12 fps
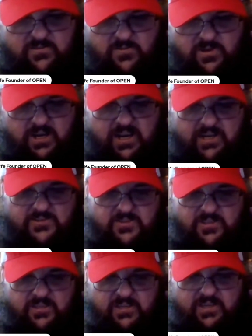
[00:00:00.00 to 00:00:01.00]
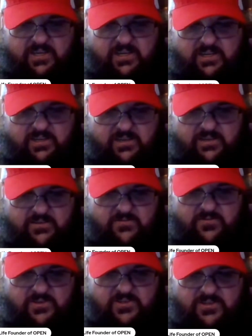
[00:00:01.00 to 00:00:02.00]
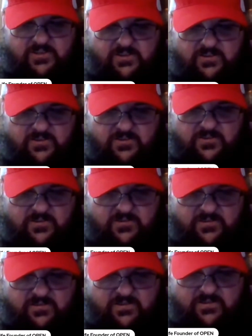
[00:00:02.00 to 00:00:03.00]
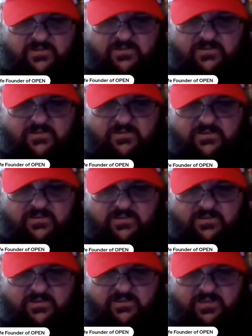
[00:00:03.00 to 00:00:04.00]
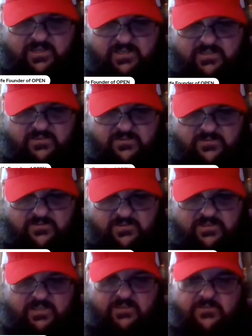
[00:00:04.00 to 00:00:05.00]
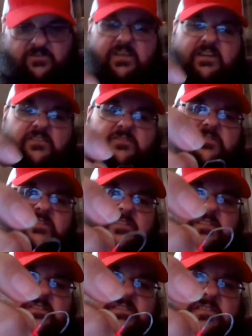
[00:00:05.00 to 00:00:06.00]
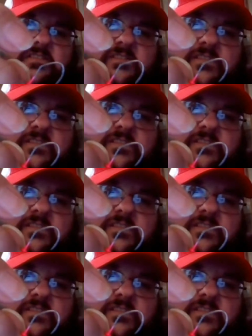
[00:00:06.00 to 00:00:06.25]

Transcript: what I actually like, which are these little sickle head hooks.